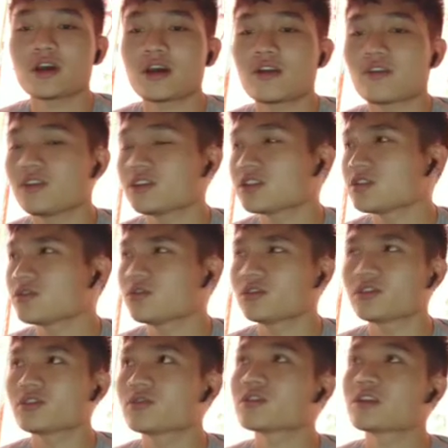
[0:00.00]
are these
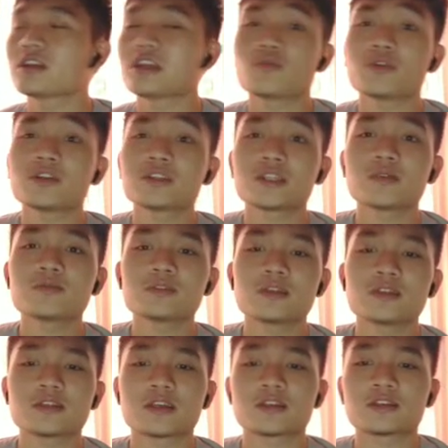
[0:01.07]
noxious liquid
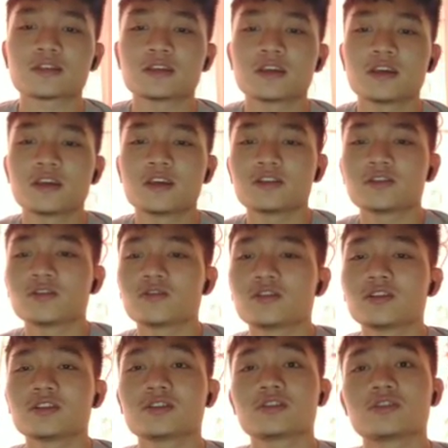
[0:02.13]
substances? So,
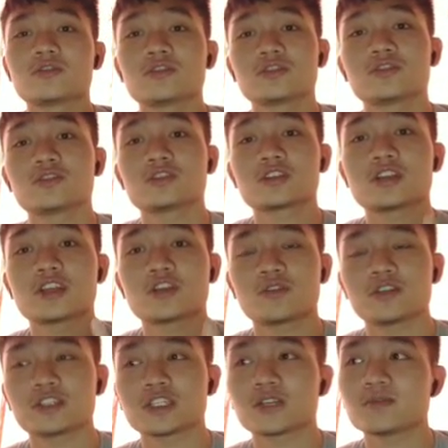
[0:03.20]
these noxious liquid
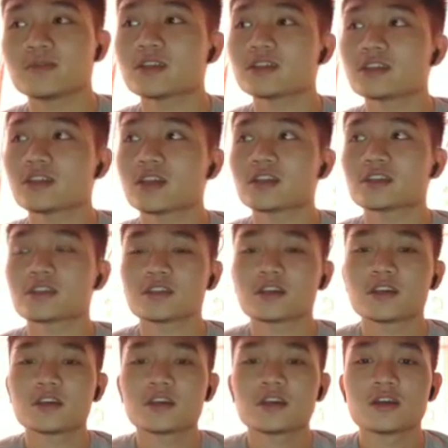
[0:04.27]
substances
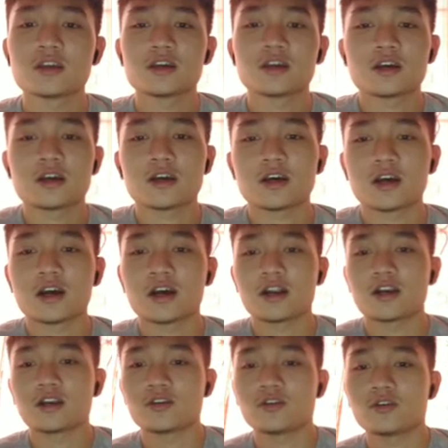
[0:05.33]

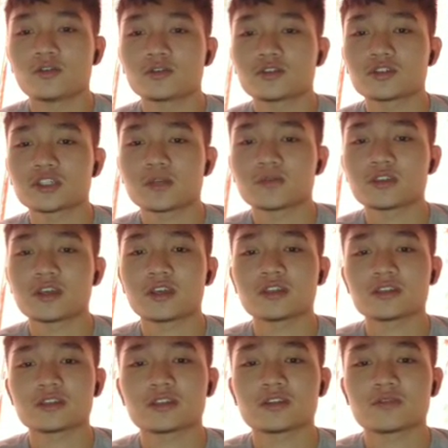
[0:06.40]
are those
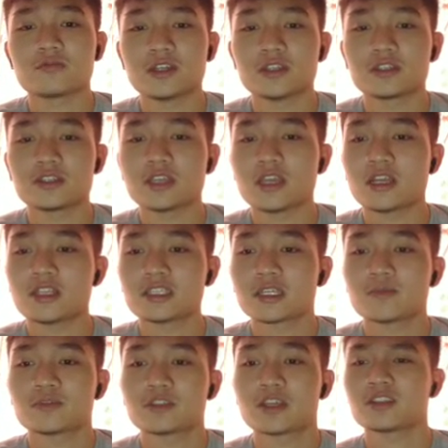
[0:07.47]
substance means any
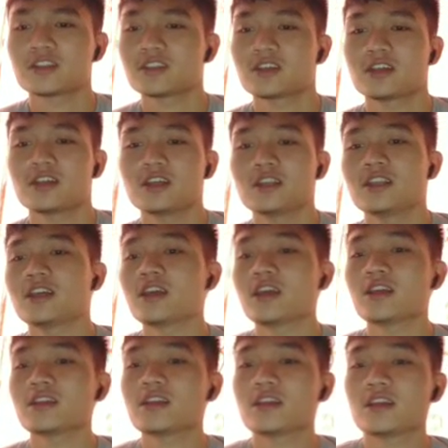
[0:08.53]
substance
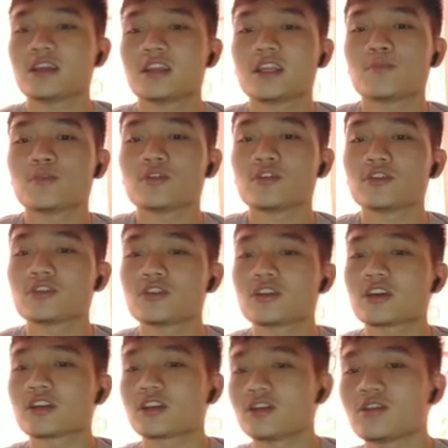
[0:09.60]
indicated in the pollution
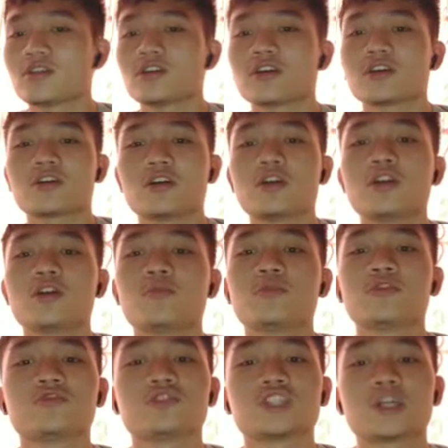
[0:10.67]
category column
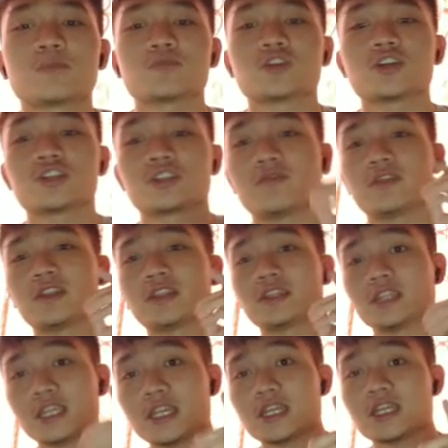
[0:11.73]
of chapter
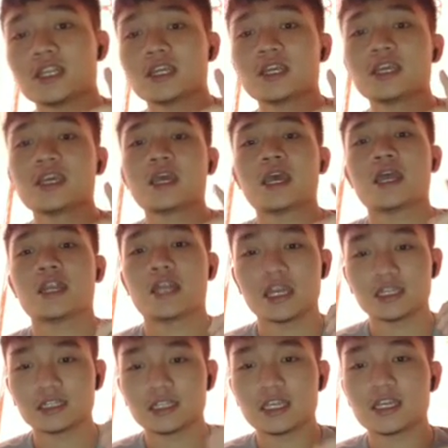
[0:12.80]
17 and
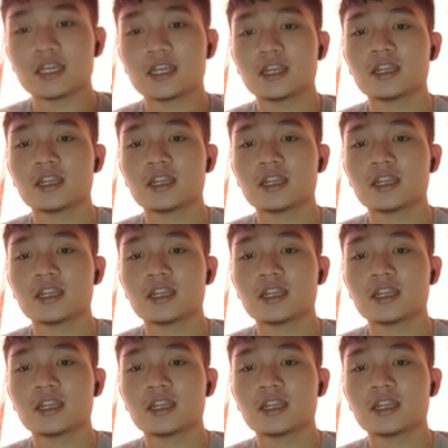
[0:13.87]
18